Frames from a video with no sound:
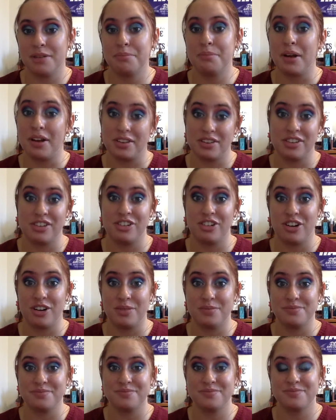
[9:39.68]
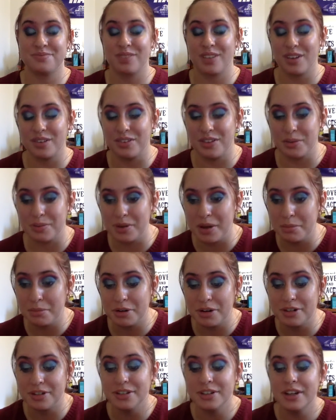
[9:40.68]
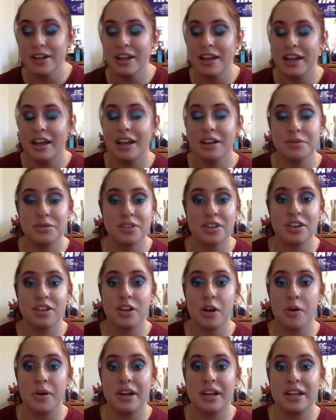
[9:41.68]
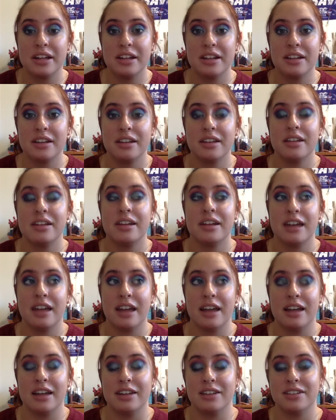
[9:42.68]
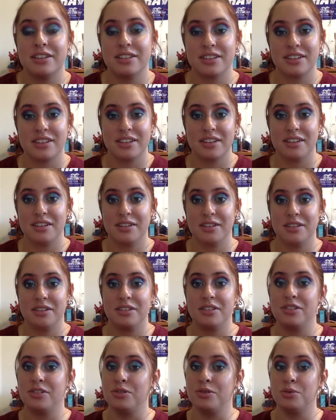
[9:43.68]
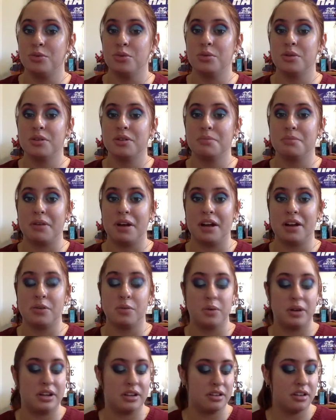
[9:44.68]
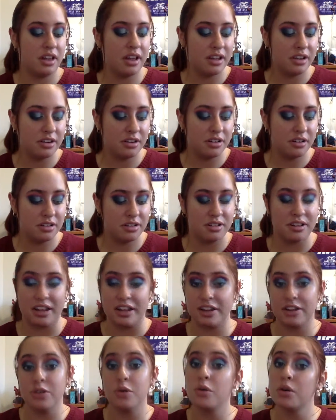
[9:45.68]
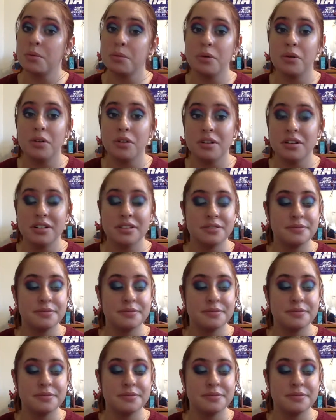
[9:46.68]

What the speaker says: BoxyCharm in September. I'm just going to go ahead and do my winged liner like normal.